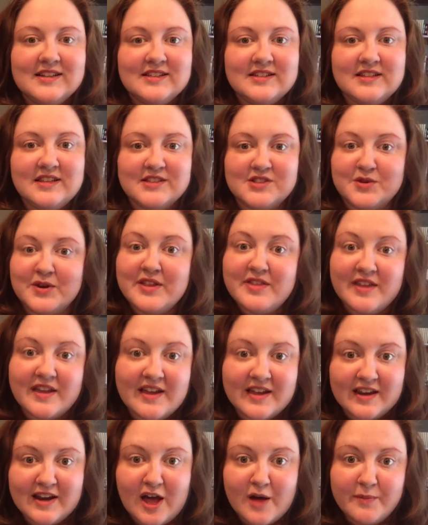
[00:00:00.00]
Is there anything
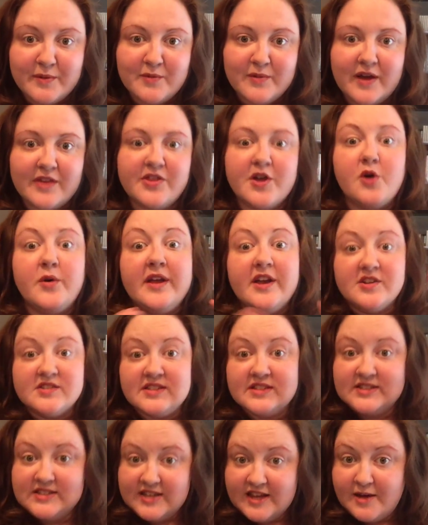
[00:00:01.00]
I can help you with? Oh, here's
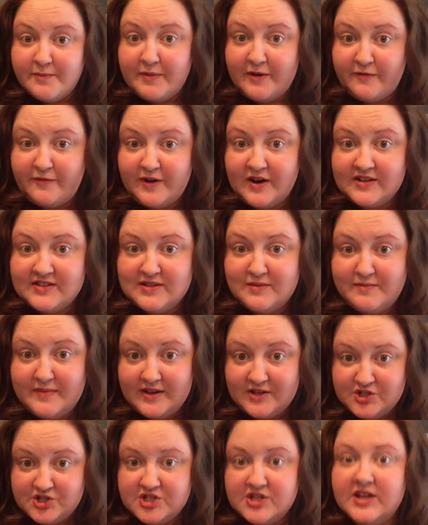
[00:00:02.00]
a tip I forgot to
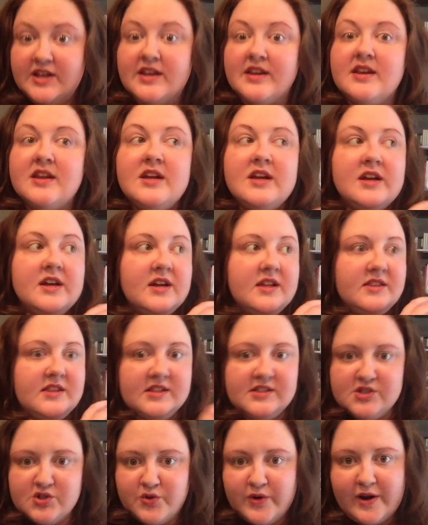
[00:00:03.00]
mention
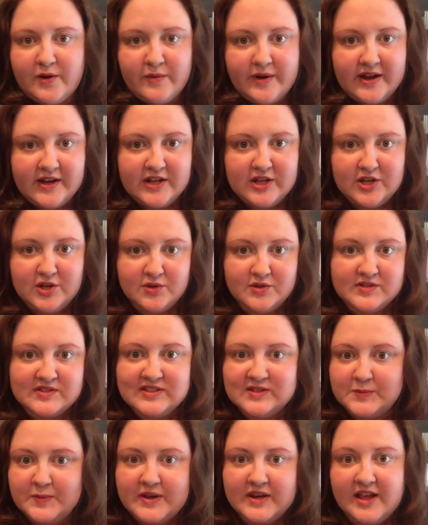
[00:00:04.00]
that's a great way to use
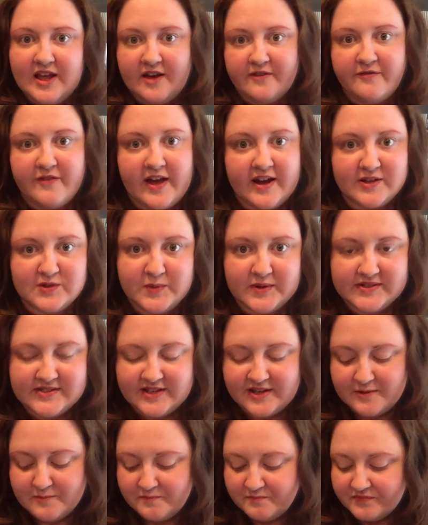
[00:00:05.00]
this PDF
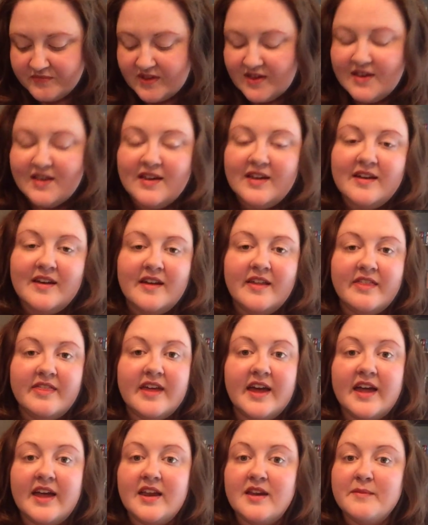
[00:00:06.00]
XYZ.
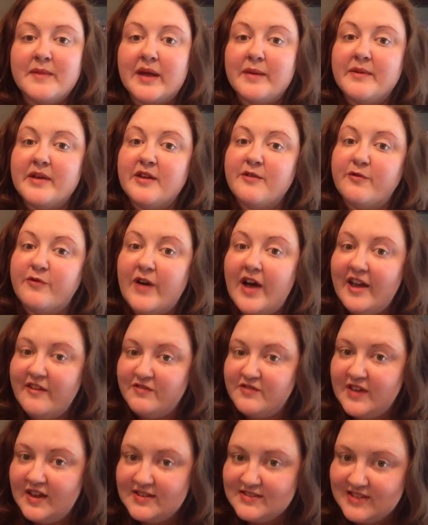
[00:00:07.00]
Then maybe
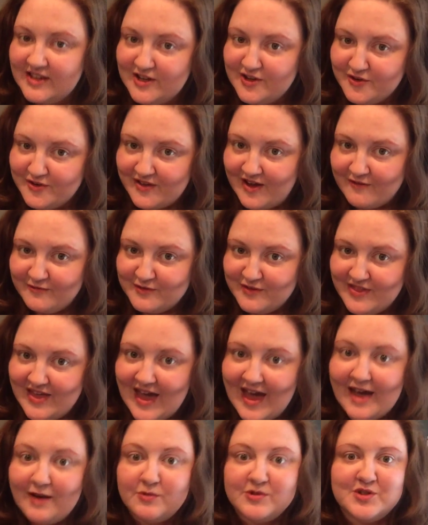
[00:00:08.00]
5 days later after
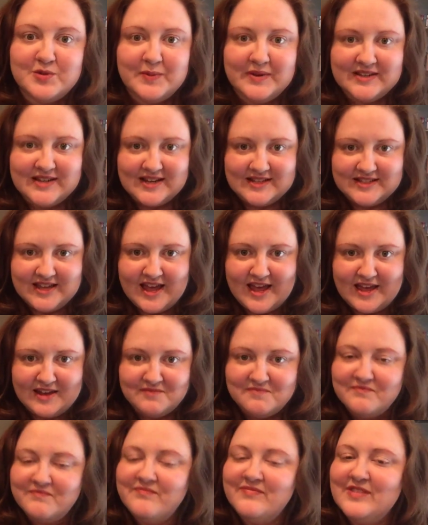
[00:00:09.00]
that, which would be day
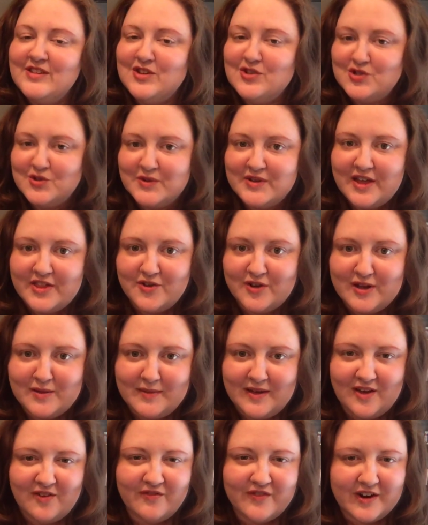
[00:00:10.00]
10, you do another
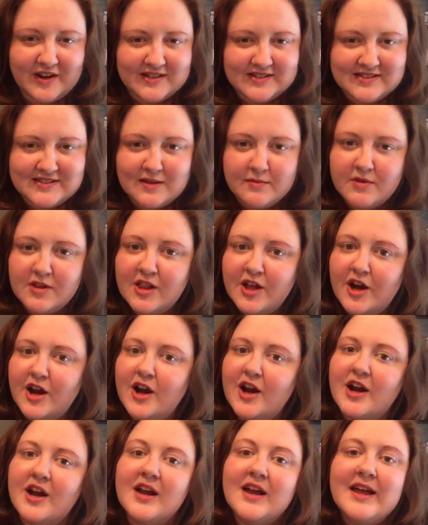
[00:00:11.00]
email. Very
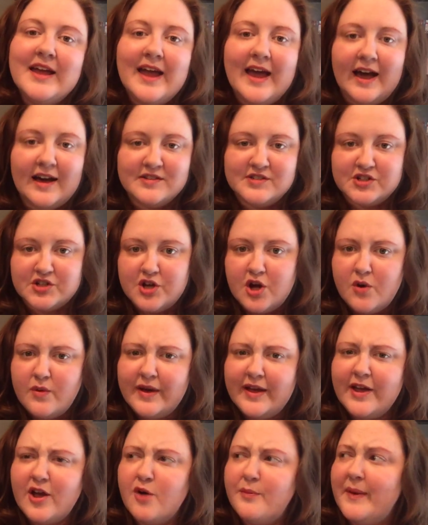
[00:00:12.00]
similar. How's it
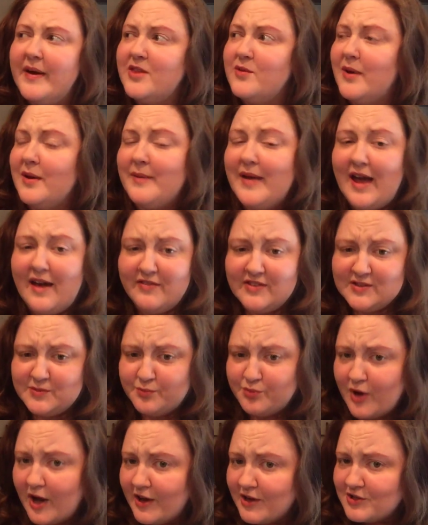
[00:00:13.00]
going? Oh, by the way, we have this
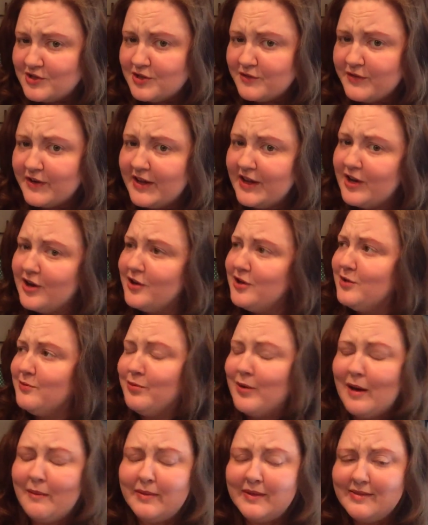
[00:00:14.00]
product over here you'd
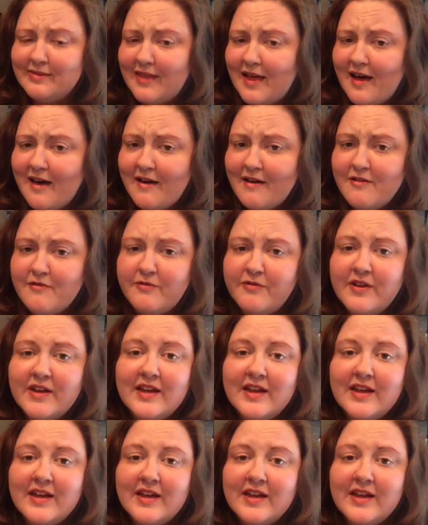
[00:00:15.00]
probably love.